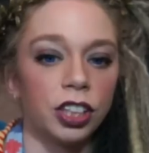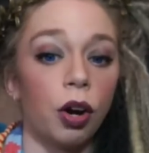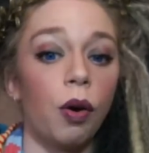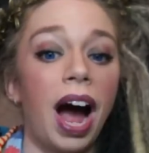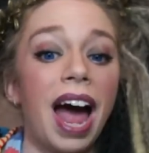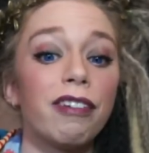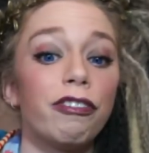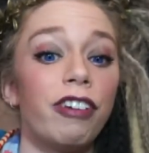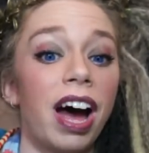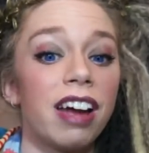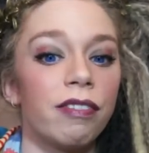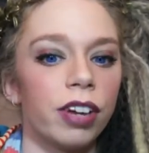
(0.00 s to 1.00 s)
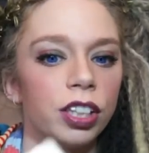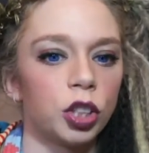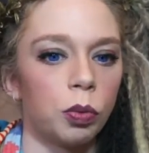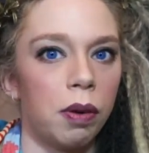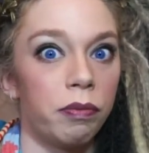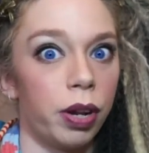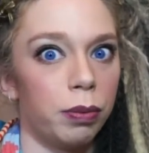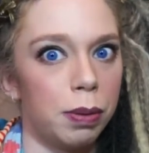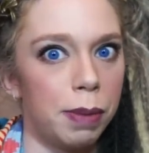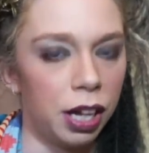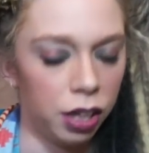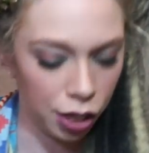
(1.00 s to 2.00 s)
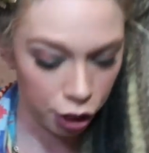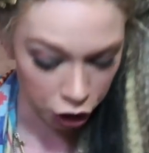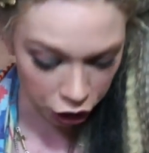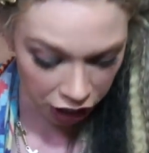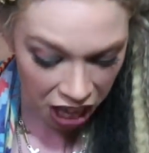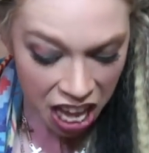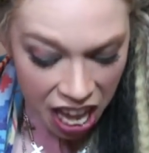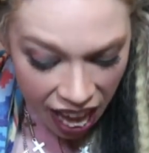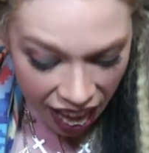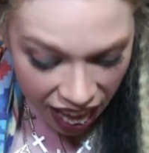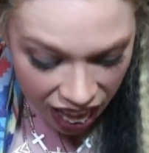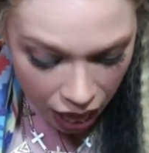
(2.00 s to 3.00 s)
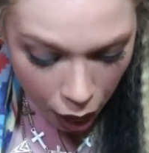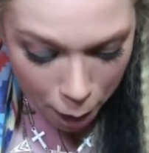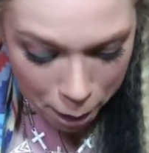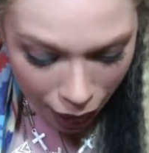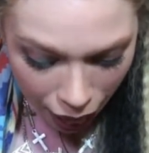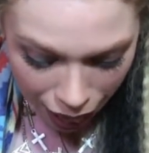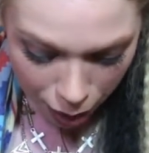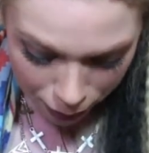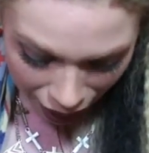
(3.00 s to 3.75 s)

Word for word: So I have five Swamp Family Mail letters in my